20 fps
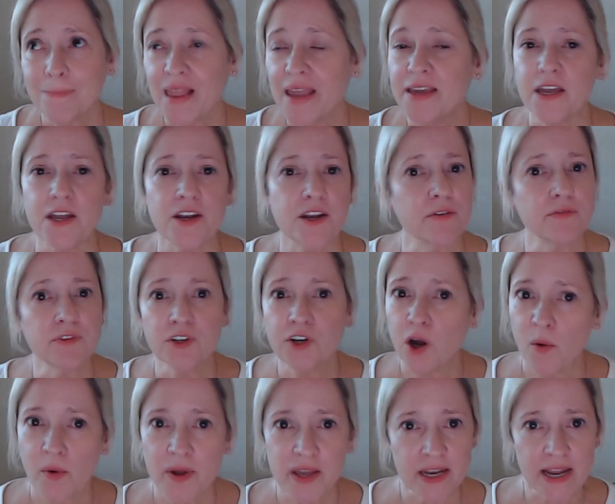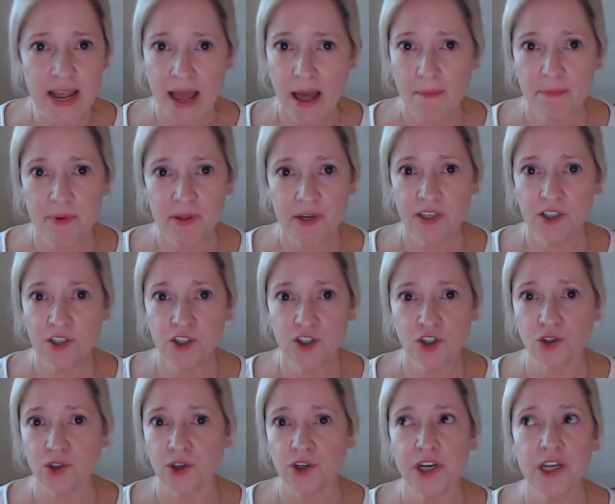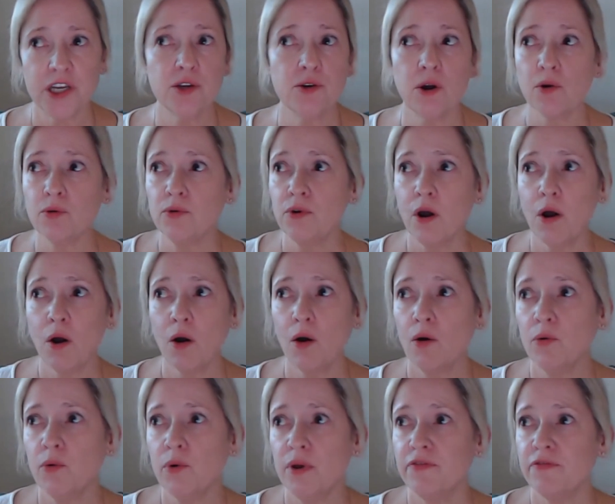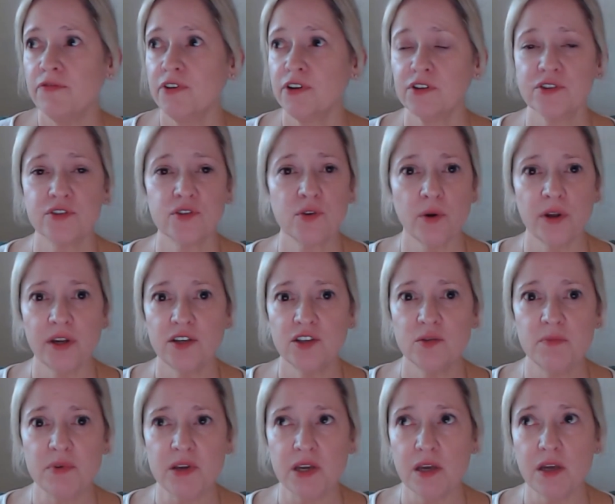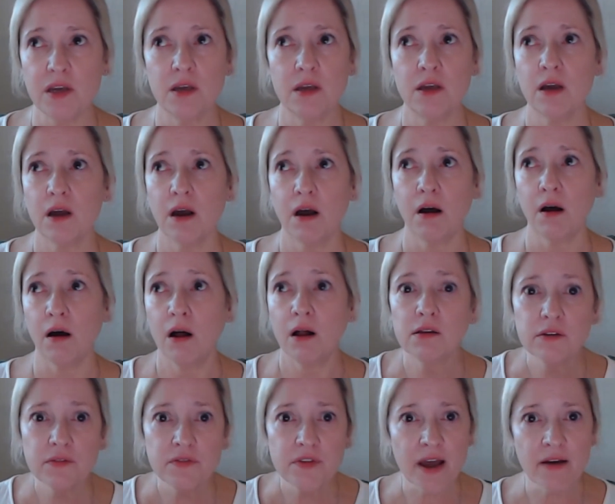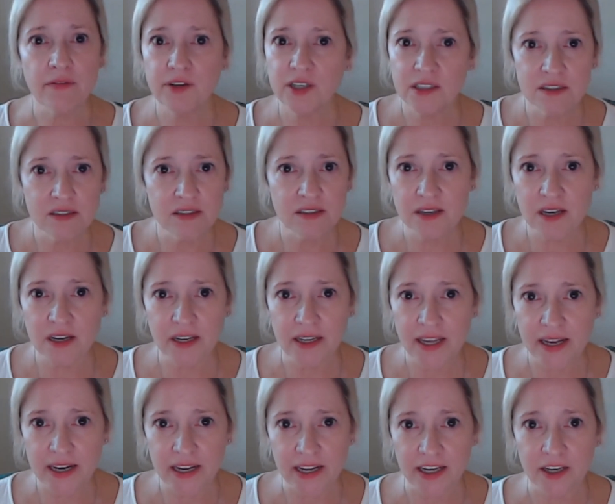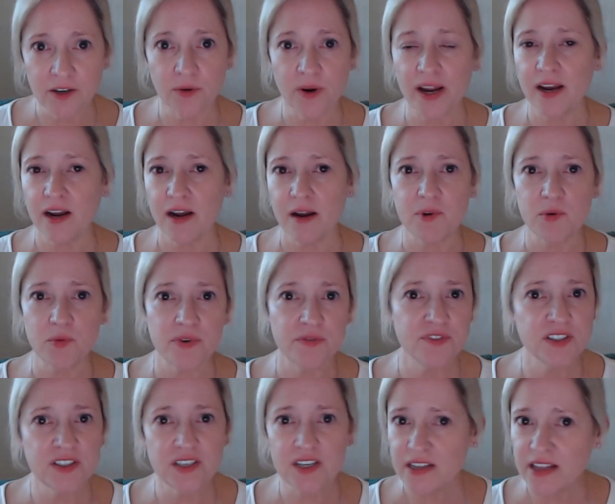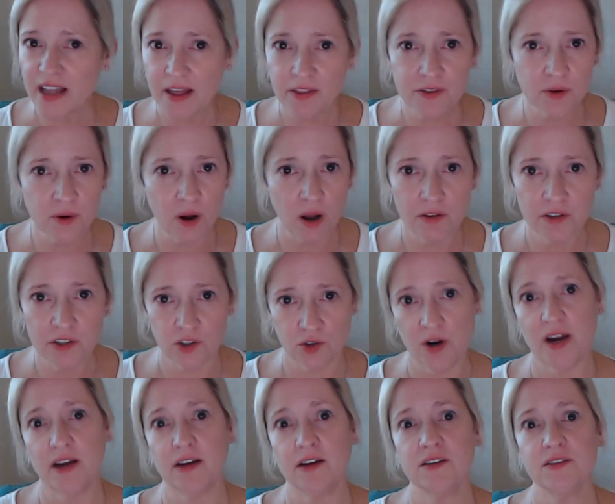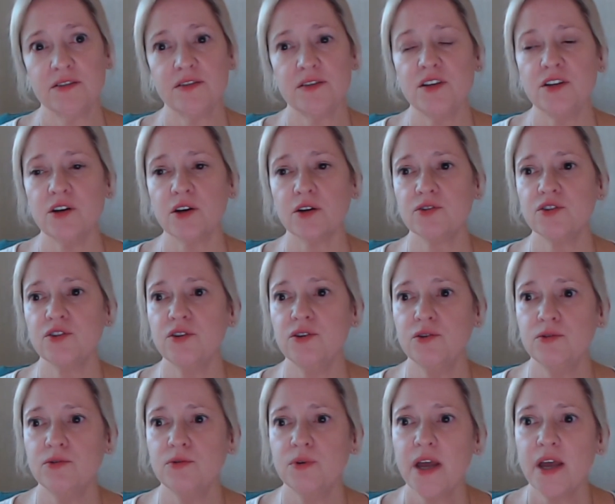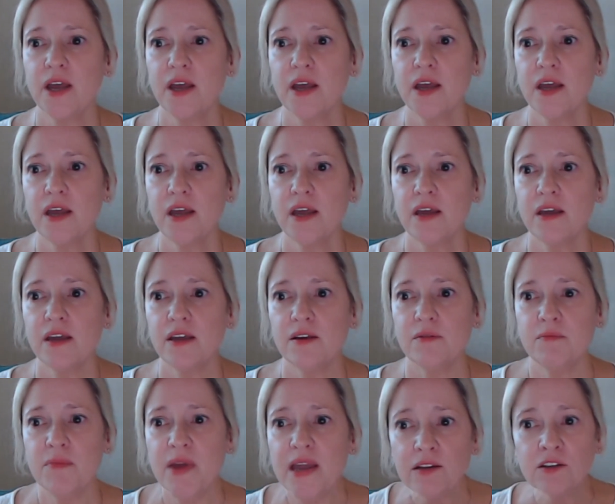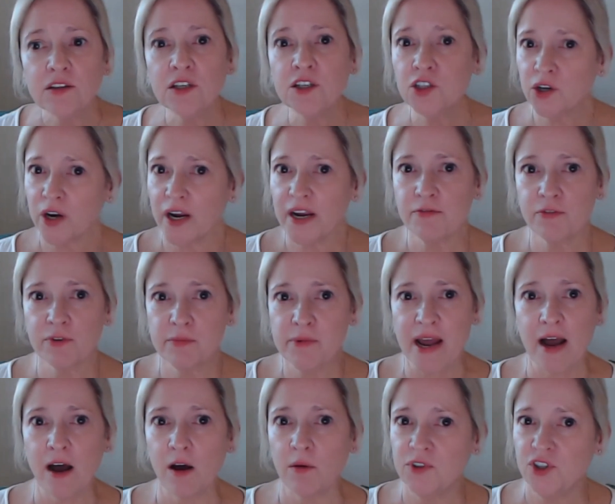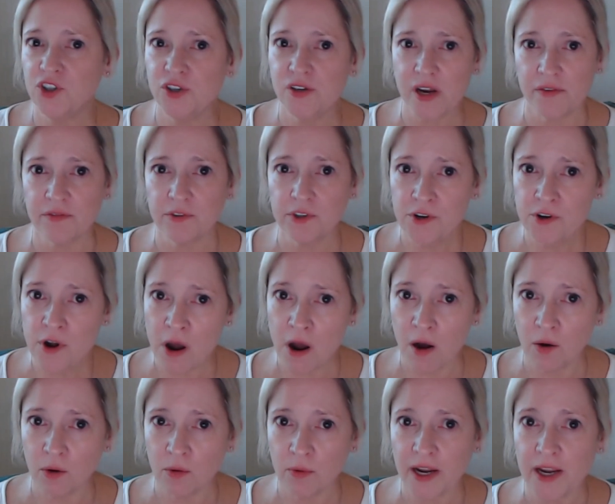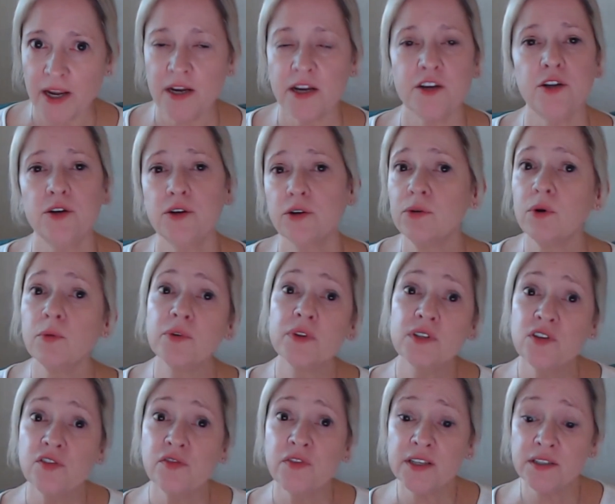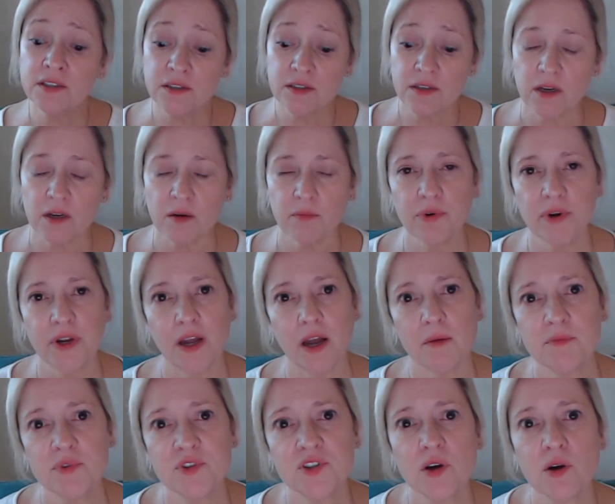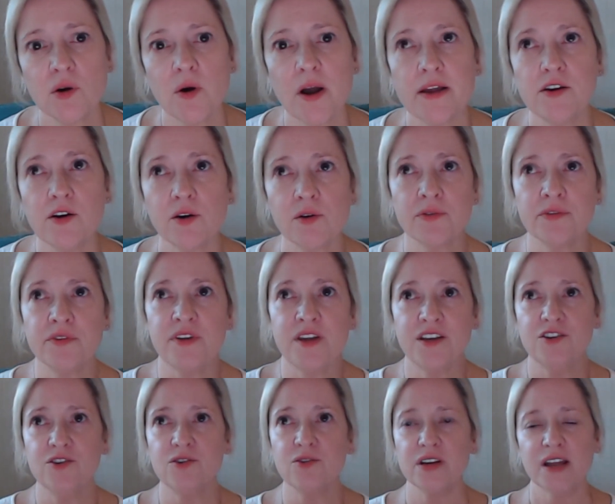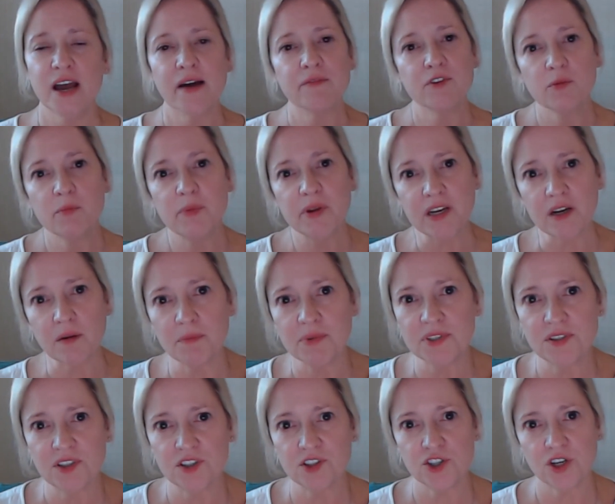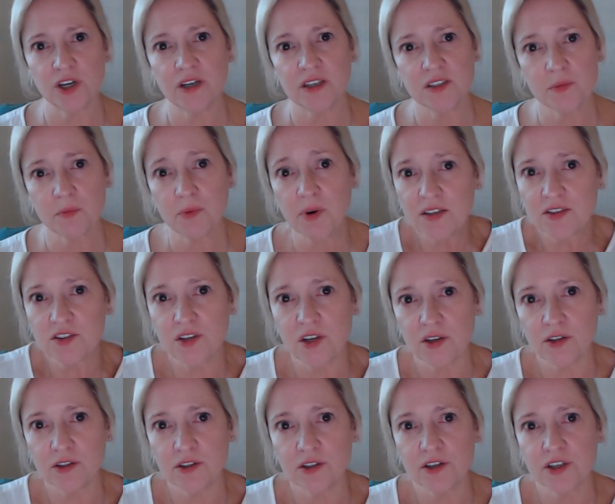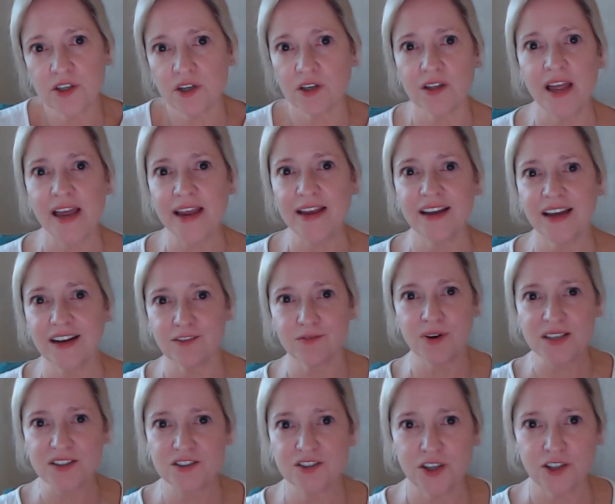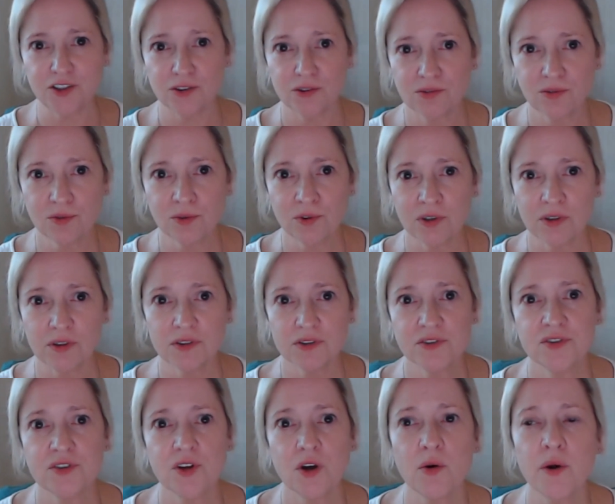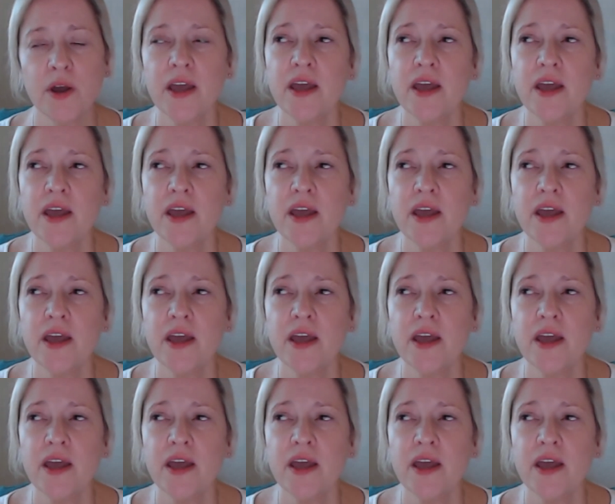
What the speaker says: You never know what can happen in a jury. You don't know if there's going to be all of the evidence is going to get in, right? I mean, we've seen that through all the trials, so it may look great from now, but you never know, right? And you don't know what the defense is going to bring up. So I don't think you can ever be in a position as a prosecutor to like kind of rest on your laurels. So